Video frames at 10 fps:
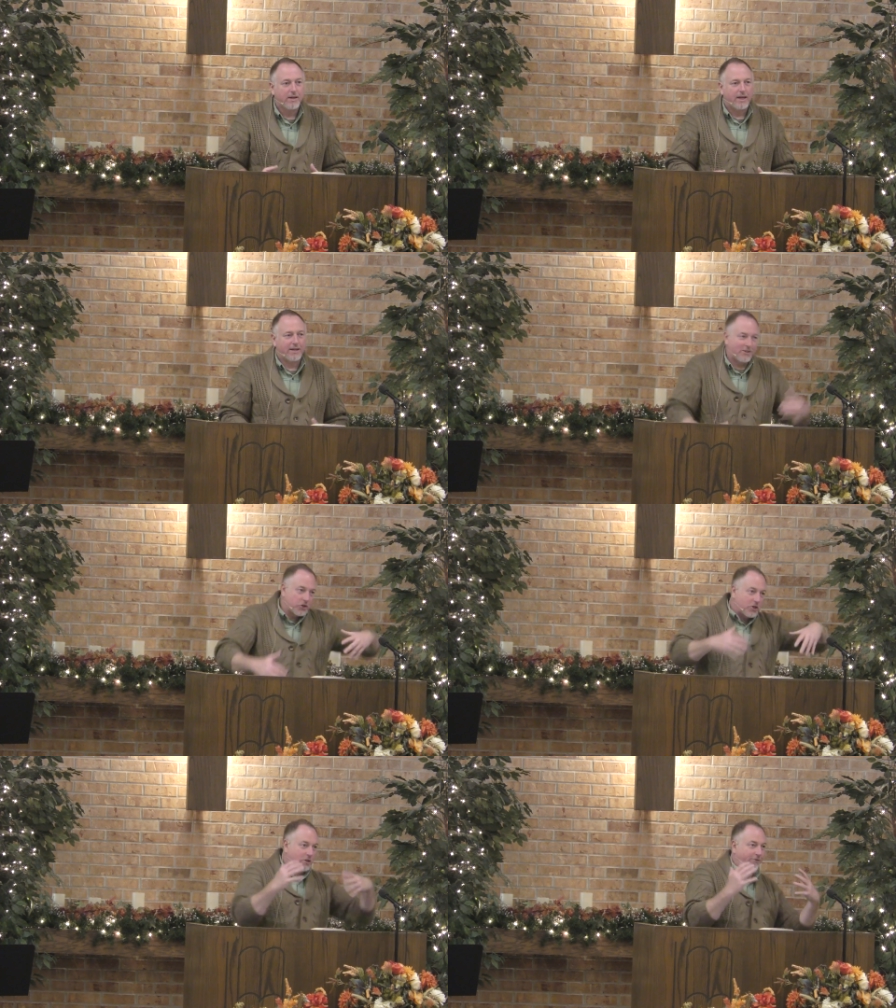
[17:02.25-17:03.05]
He
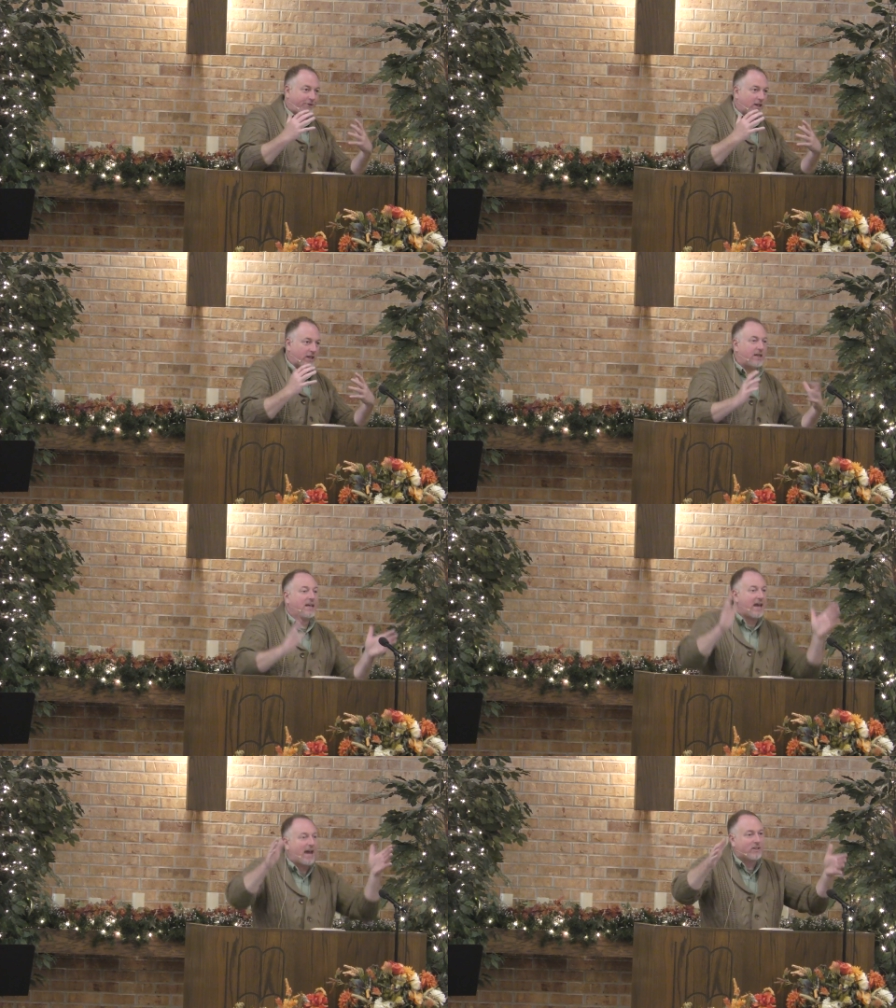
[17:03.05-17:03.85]
doesn't just feel it,
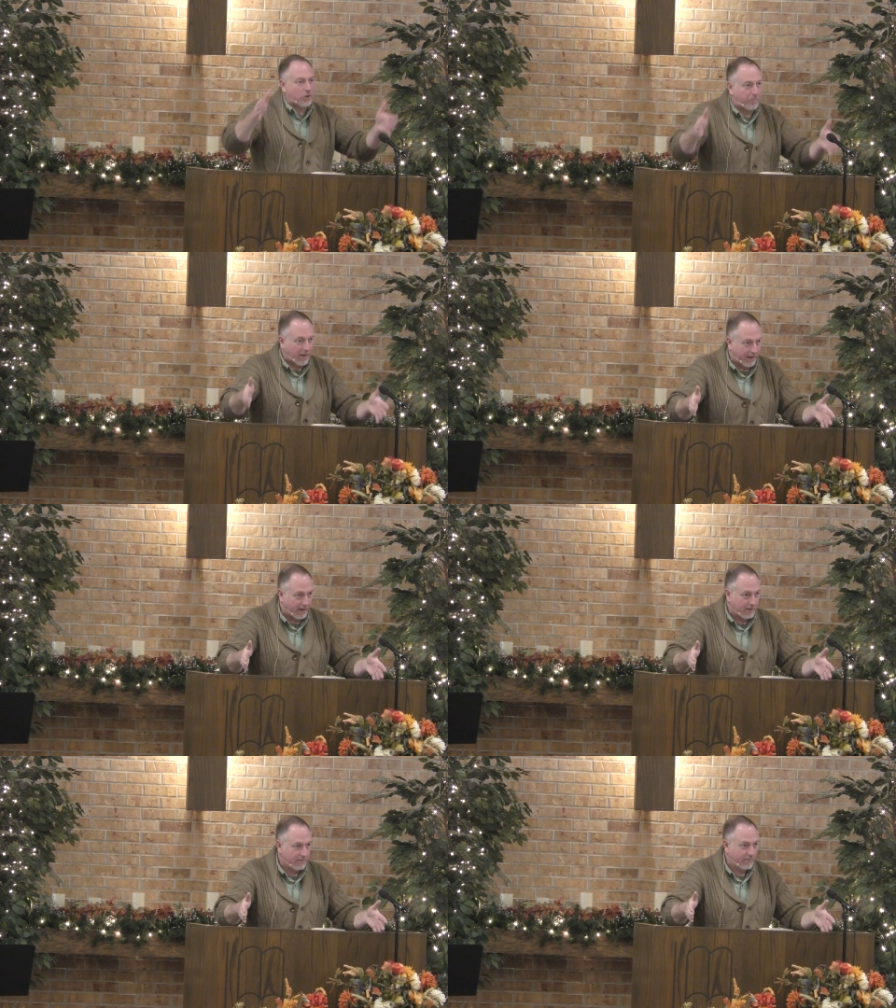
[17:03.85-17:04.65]
He acts upon
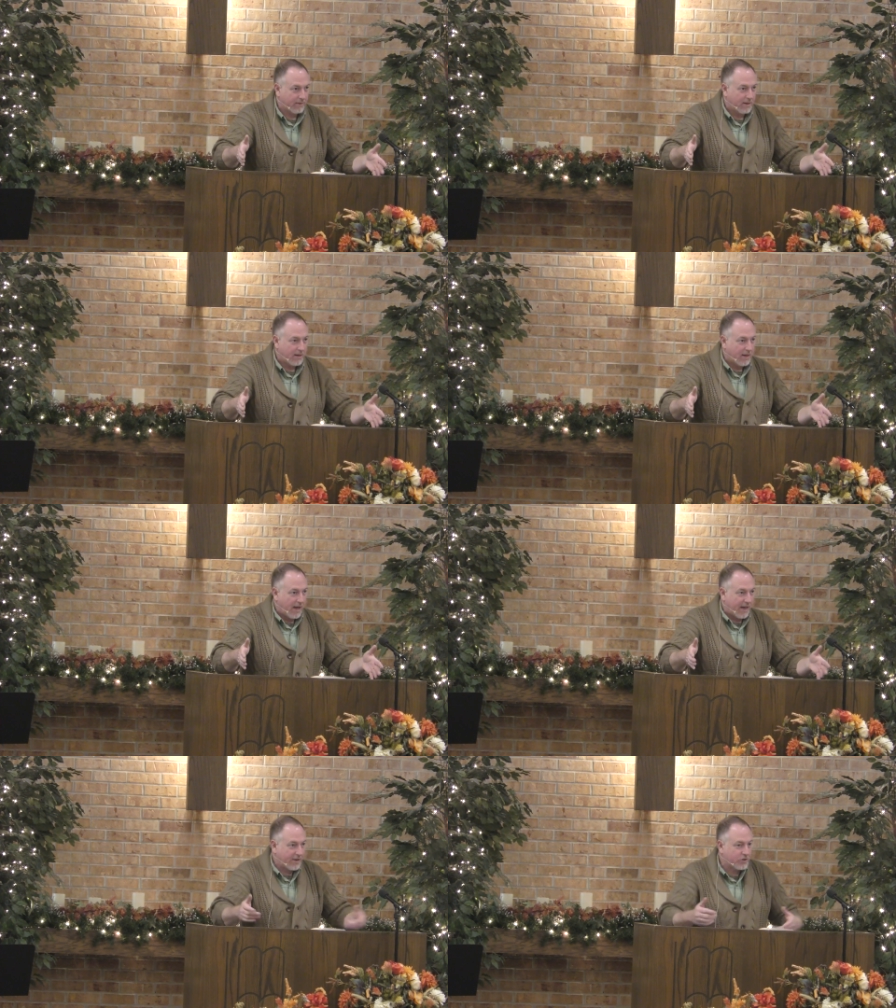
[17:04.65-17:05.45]
it.
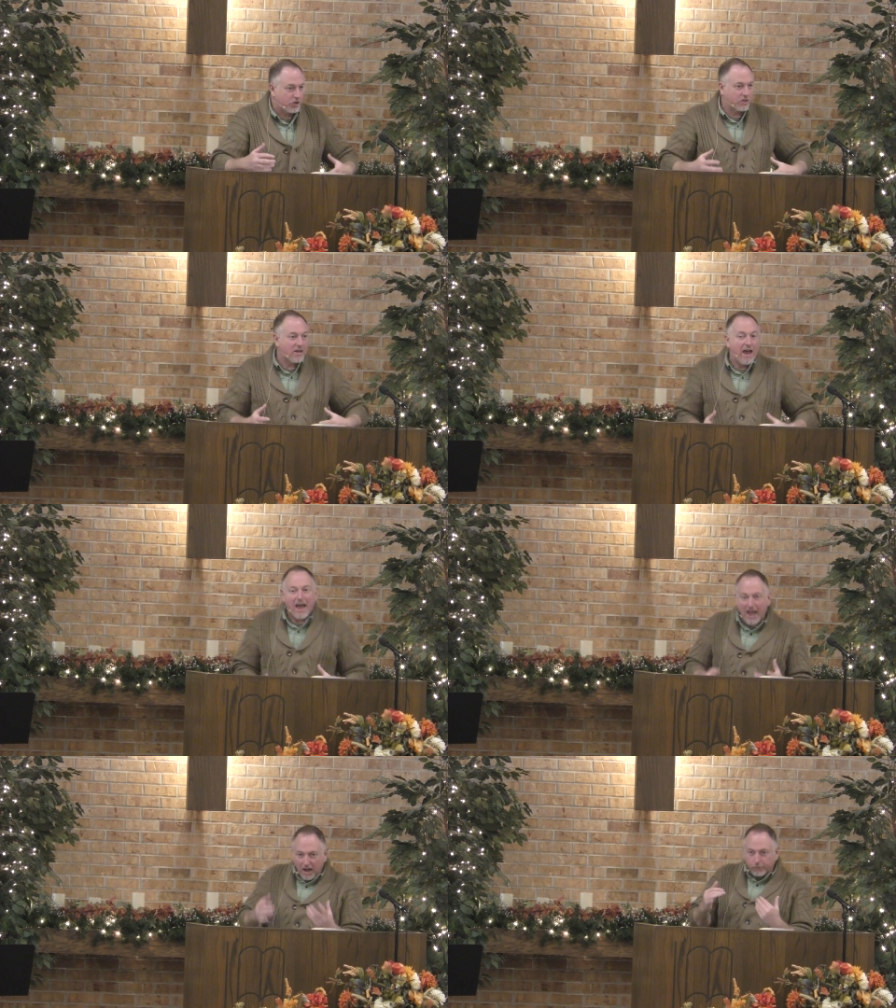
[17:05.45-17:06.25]
He doesn't just
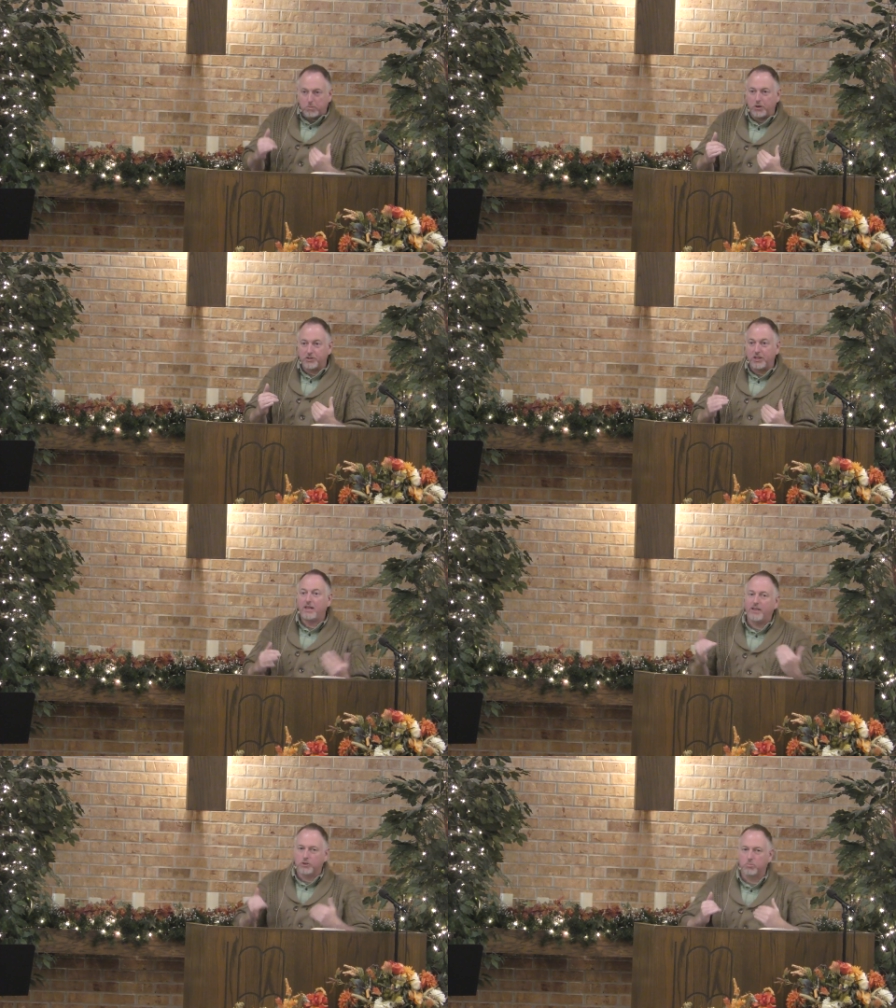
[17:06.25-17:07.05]
have mercy,
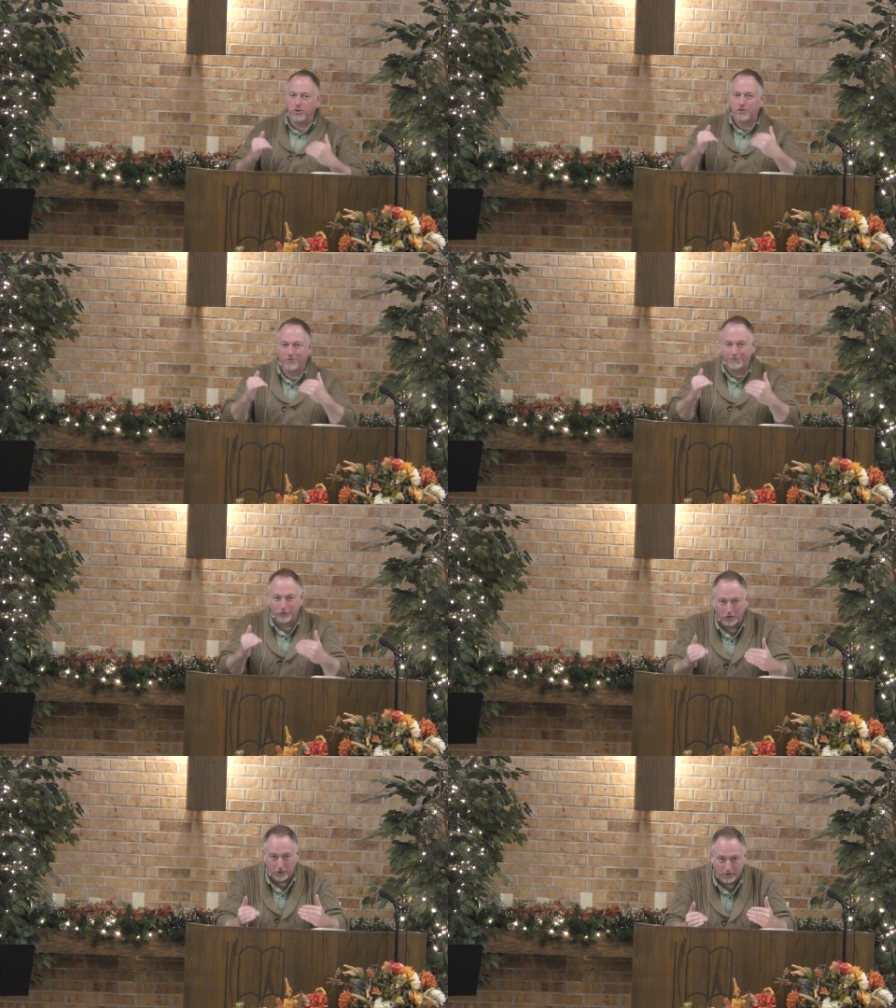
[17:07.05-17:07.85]
He is
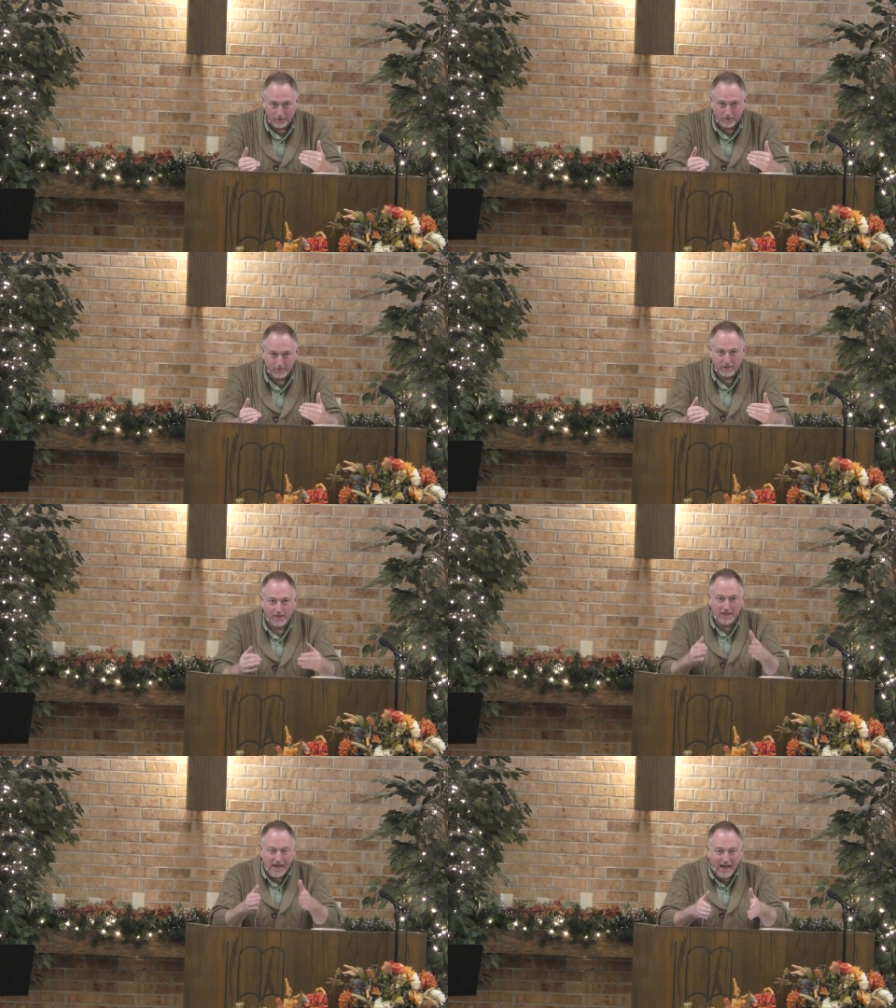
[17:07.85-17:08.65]
merciful.
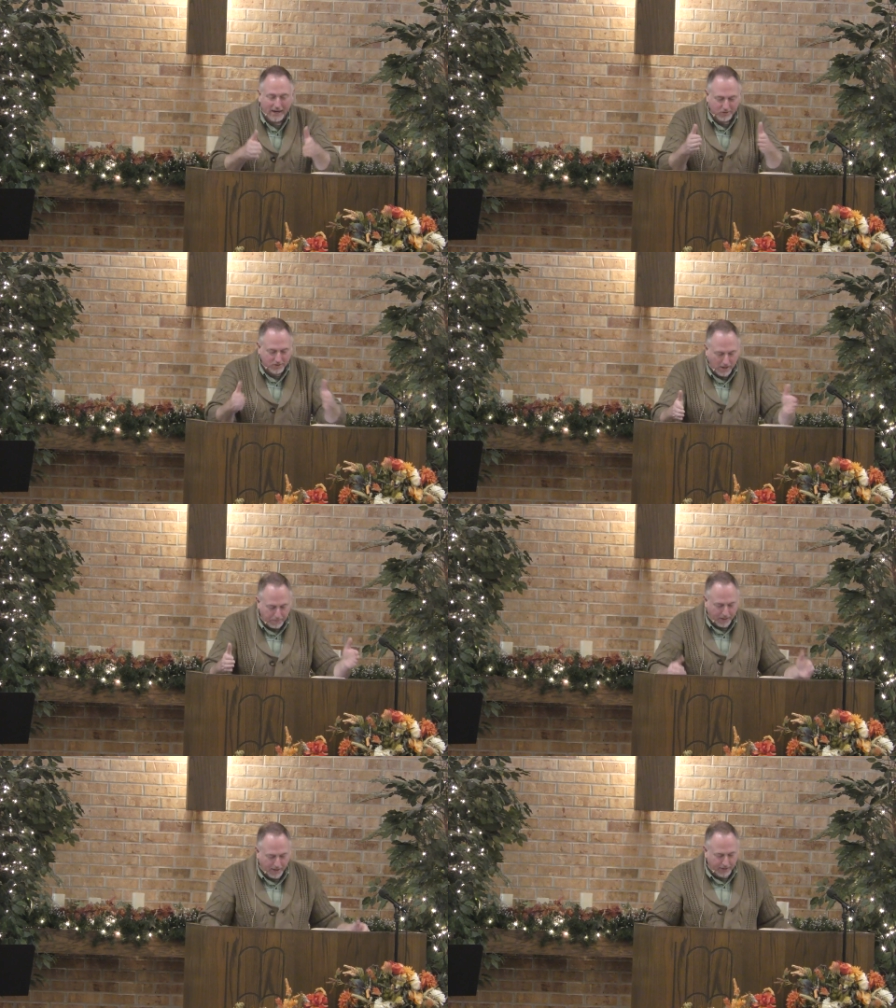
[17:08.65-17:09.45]
He acts
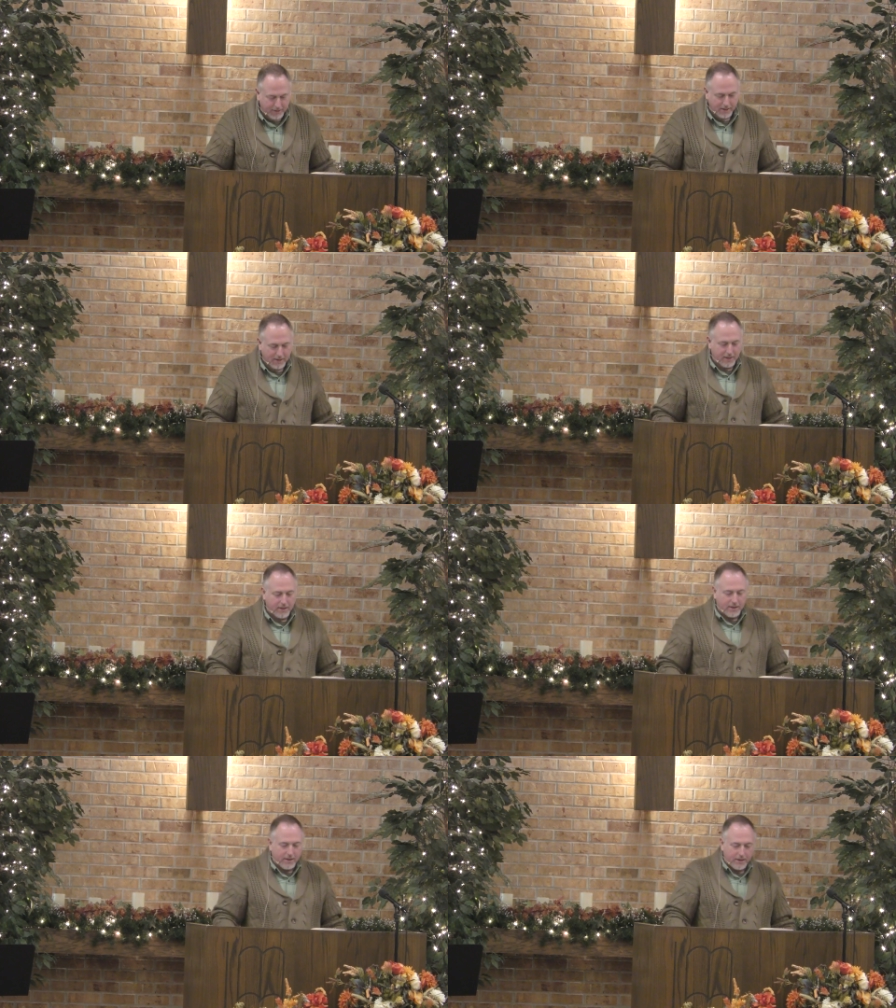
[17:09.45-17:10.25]
upon
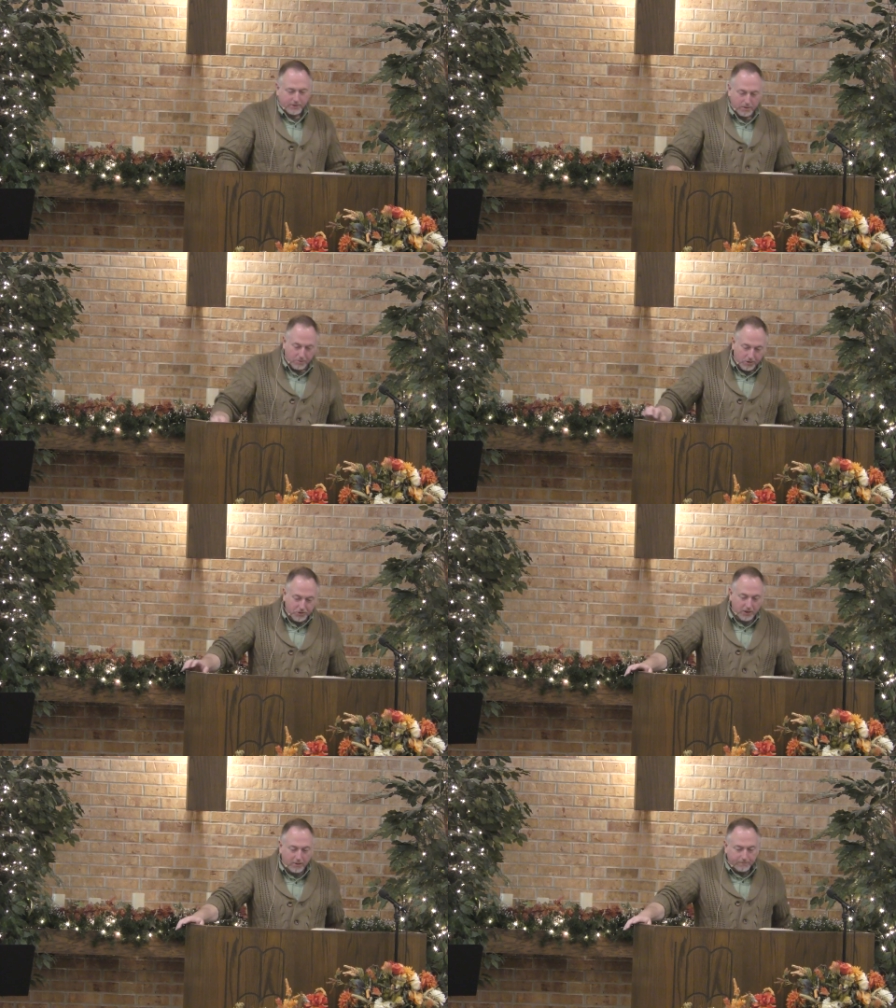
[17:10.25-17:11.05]
the
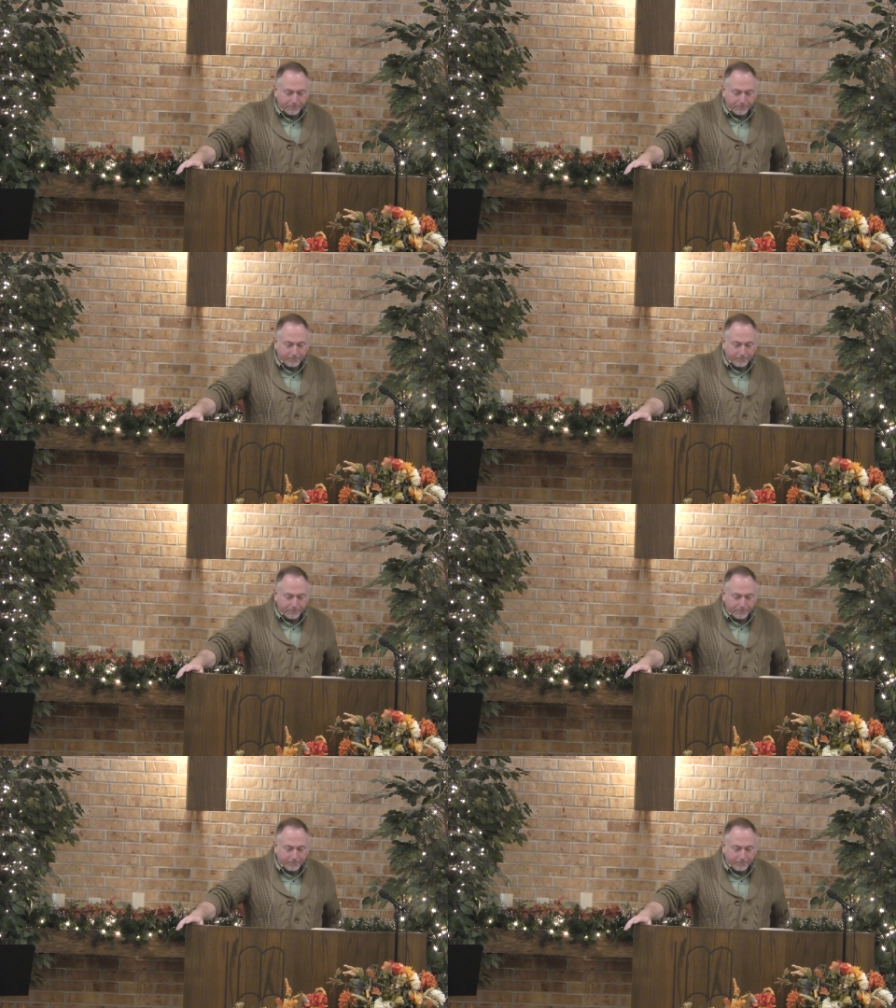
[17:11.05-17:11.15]
mercy.